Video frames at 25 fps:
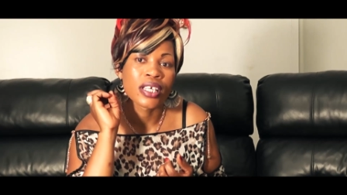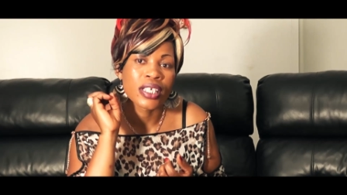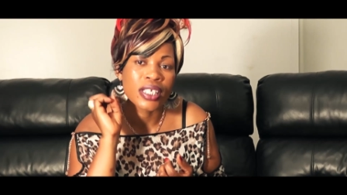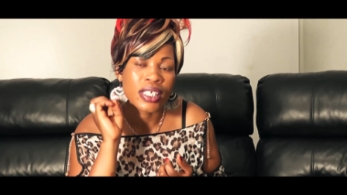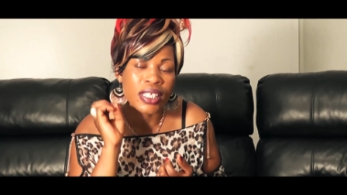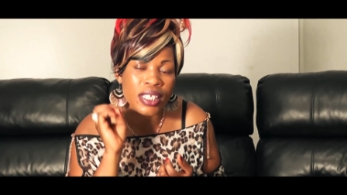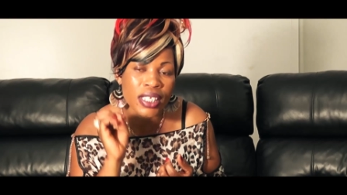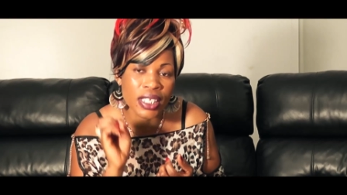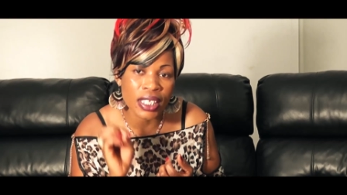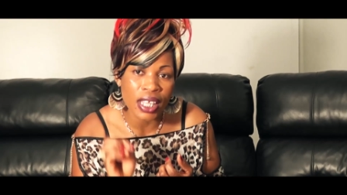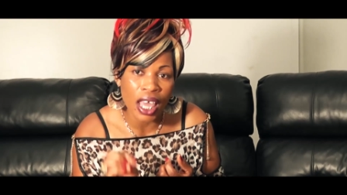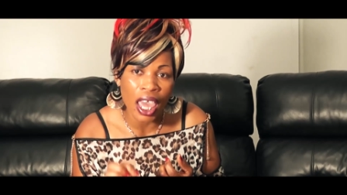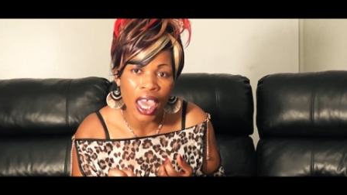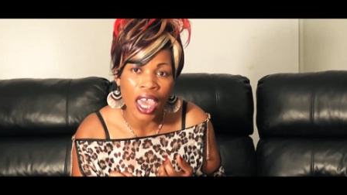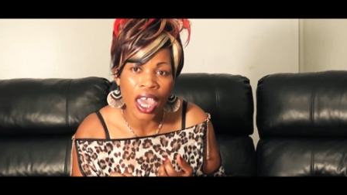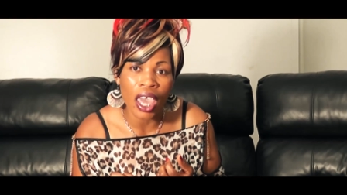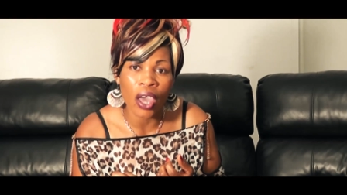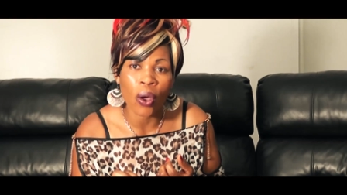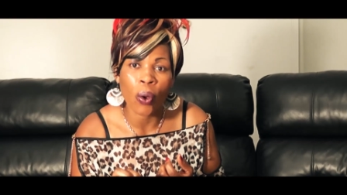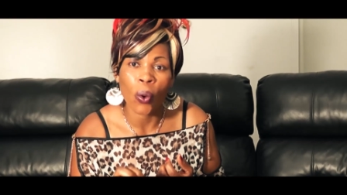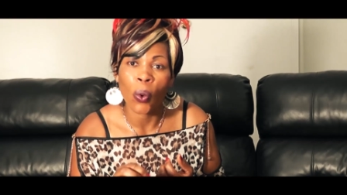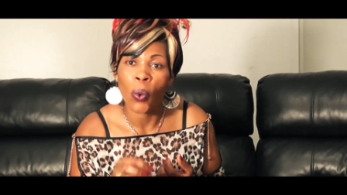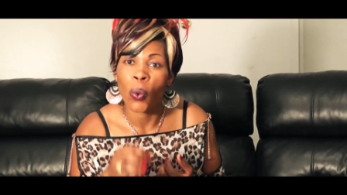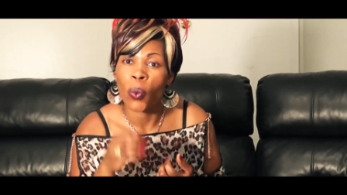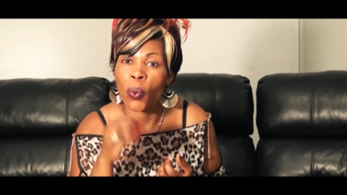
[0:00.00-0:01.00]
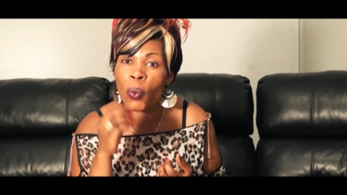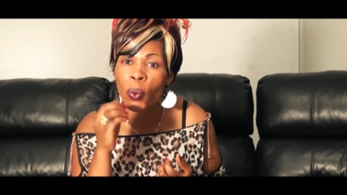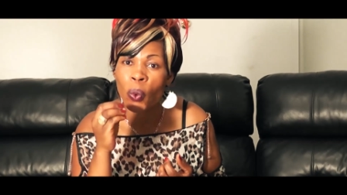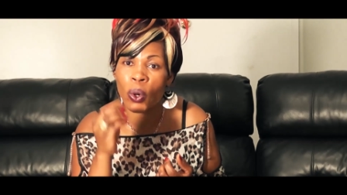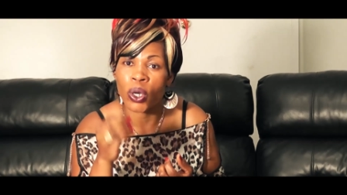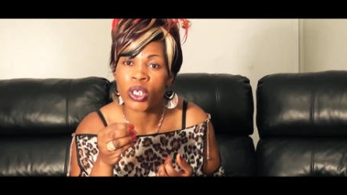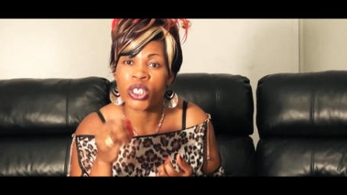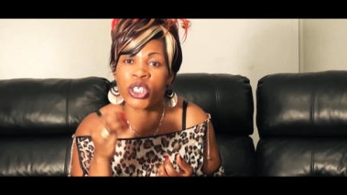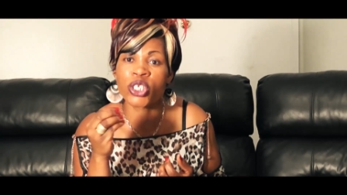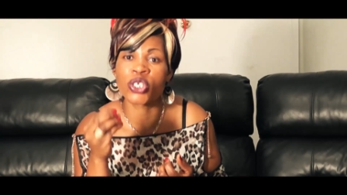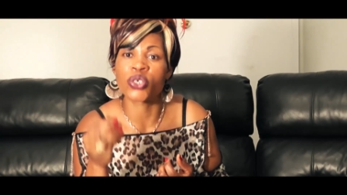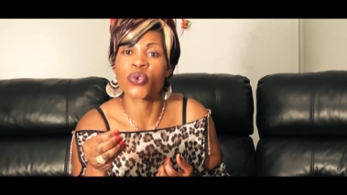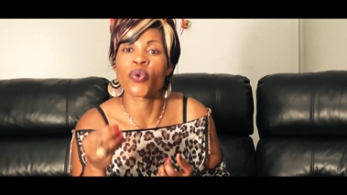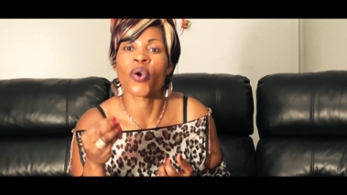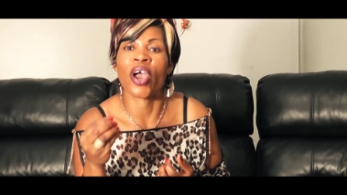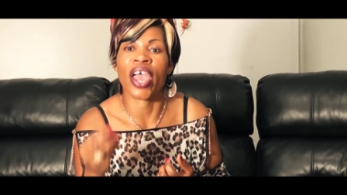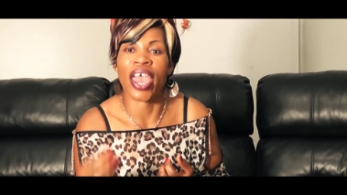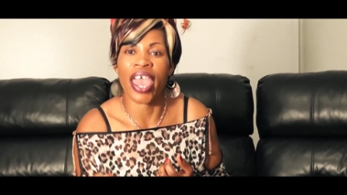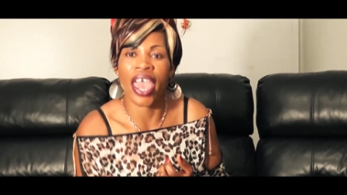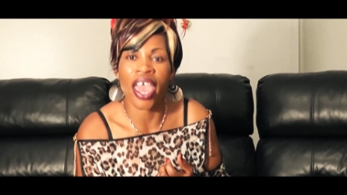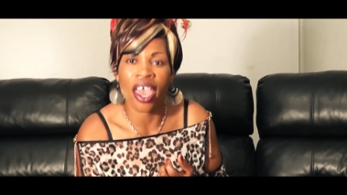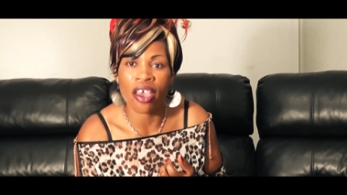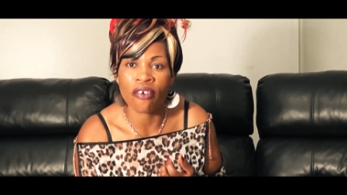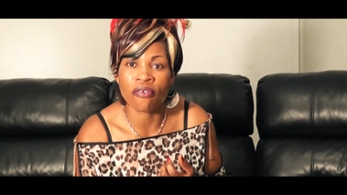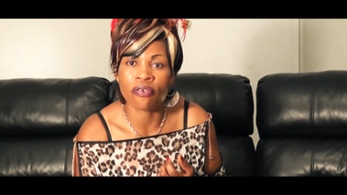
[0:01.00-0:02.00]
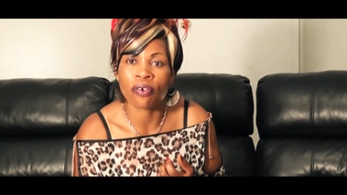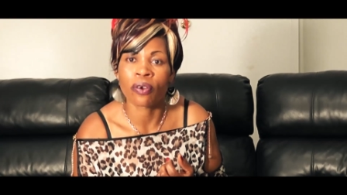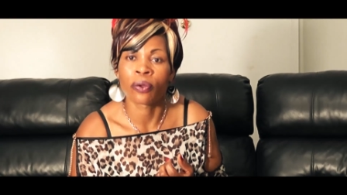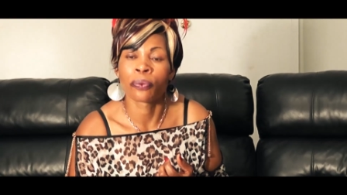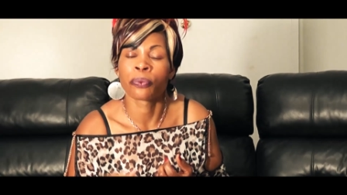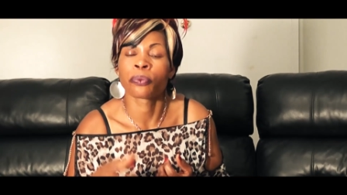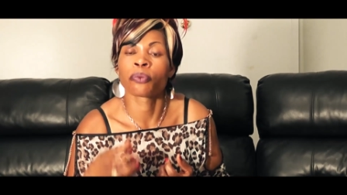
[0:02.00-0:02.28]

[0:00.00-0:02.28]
saying what you have,